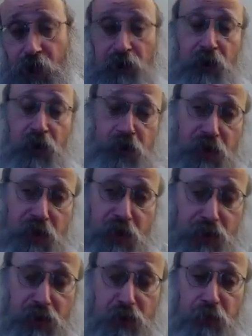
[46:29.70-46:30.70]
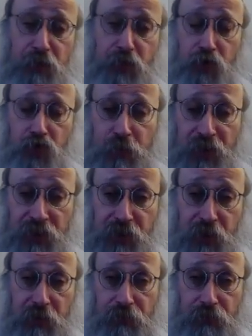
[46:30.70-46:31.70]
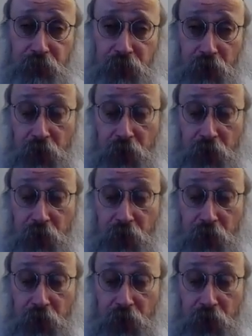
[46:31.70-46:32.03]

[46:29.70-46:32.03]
On the other hand, it's referring to myself,